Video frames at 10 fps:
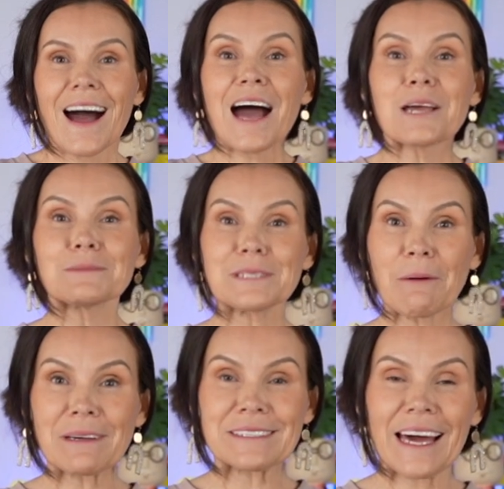I am
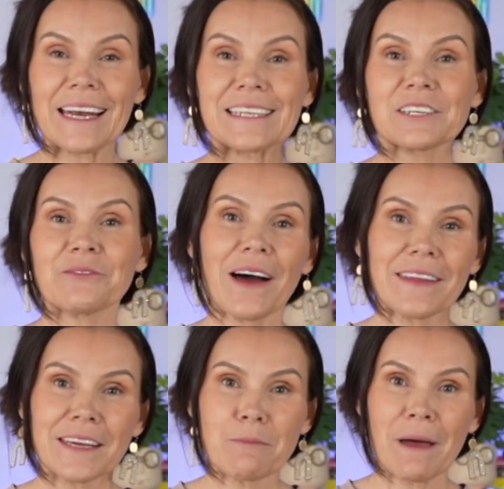so excited to
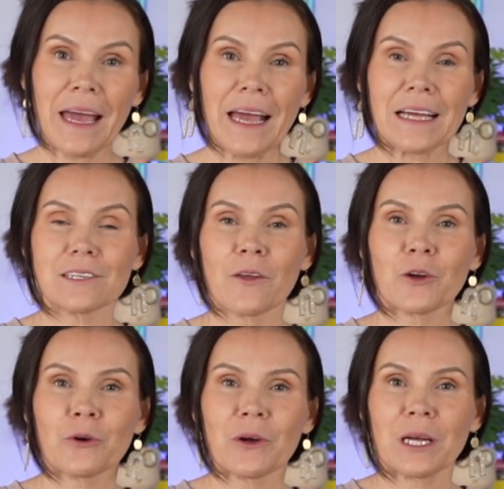finally get my hands on the
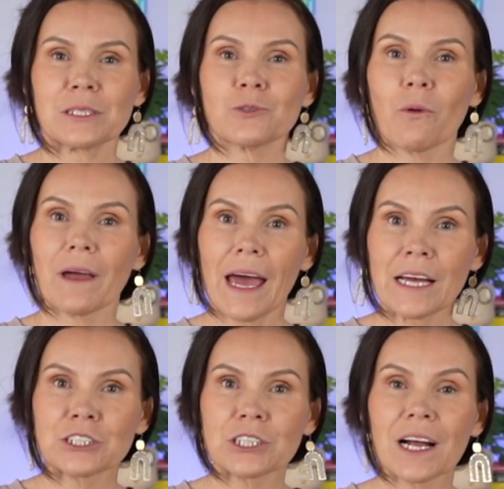Cricut Joy
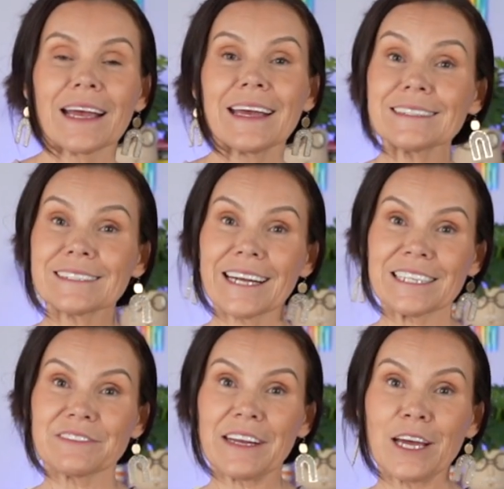Xtra. In
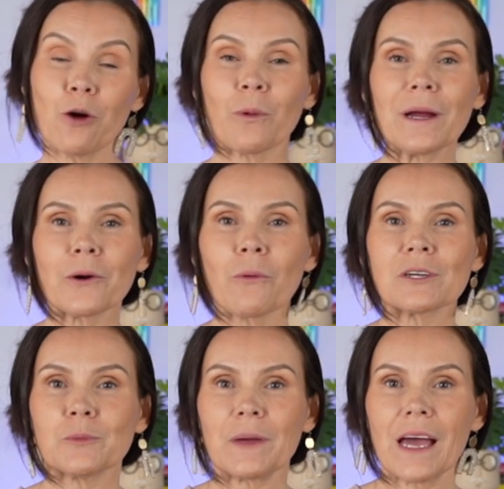today's video, we're going
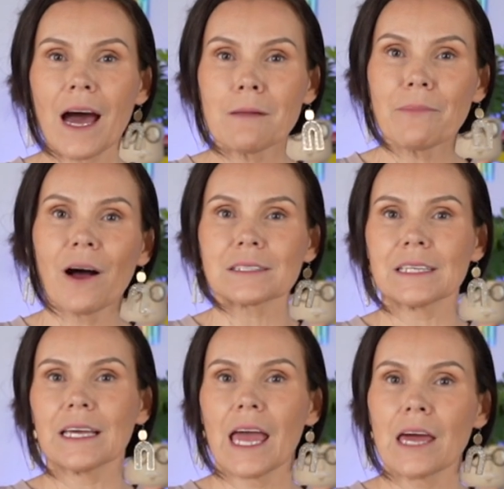to be
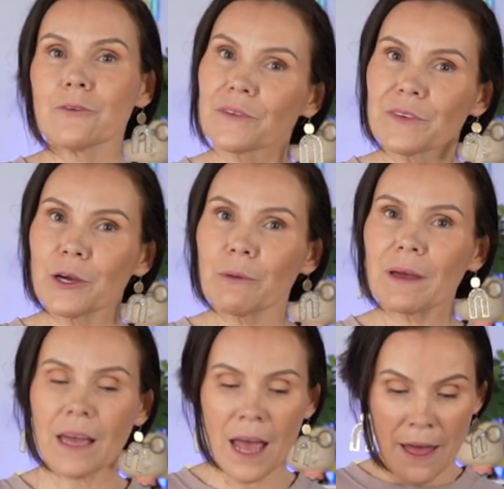unboxing and
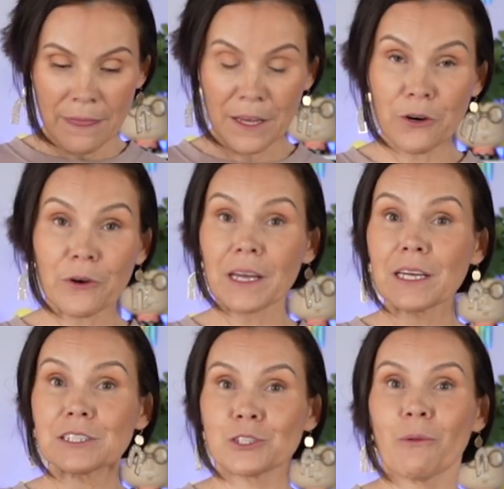reviewing the
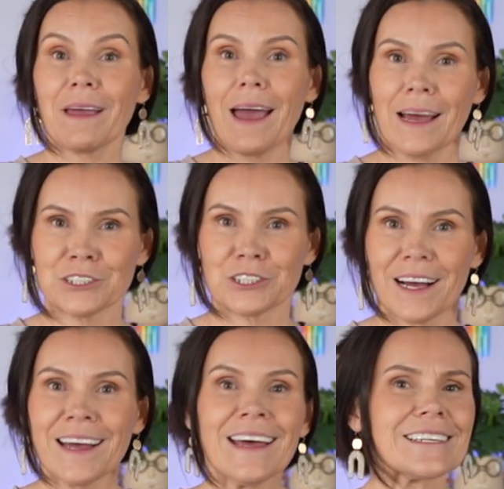Cricut Joy
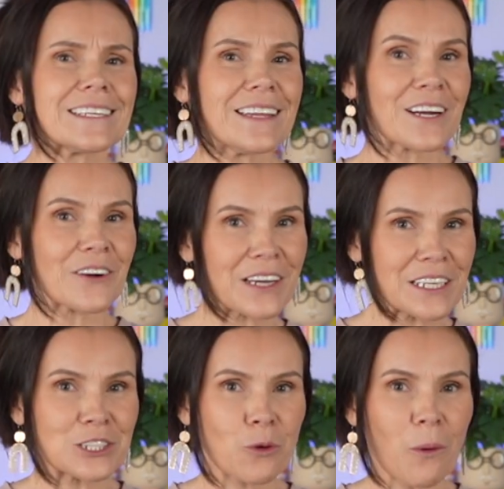Xtra. Did the
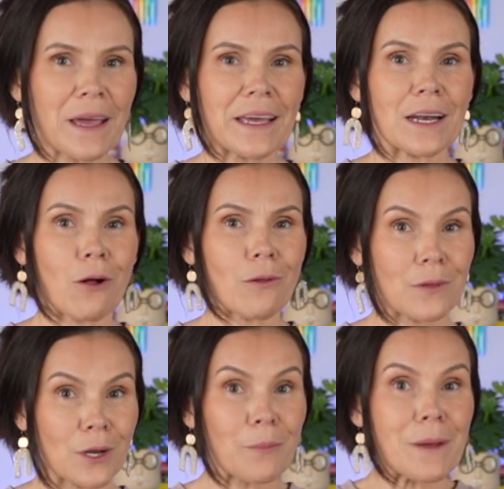Cricut Joy get a
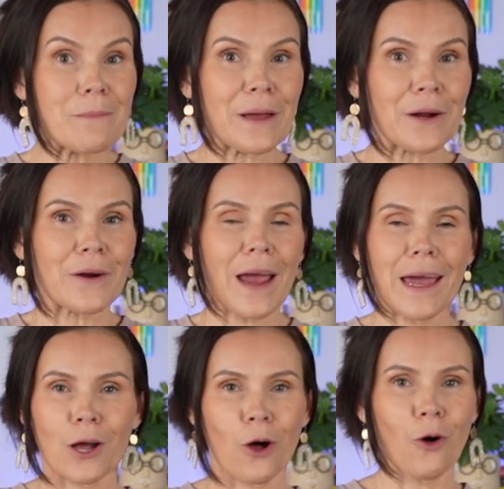little bit bigger
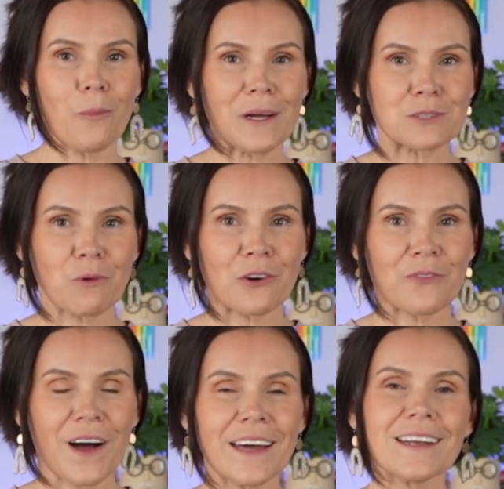and a whole bunch more
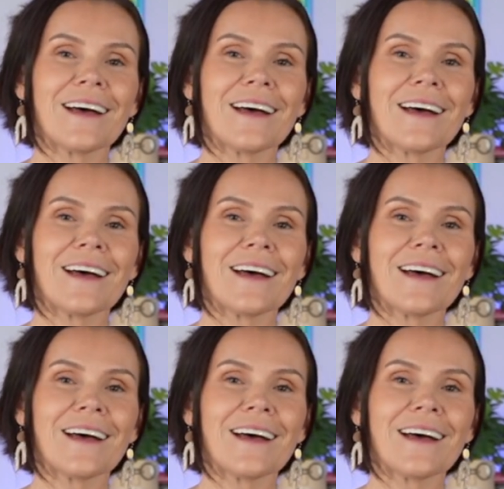fun?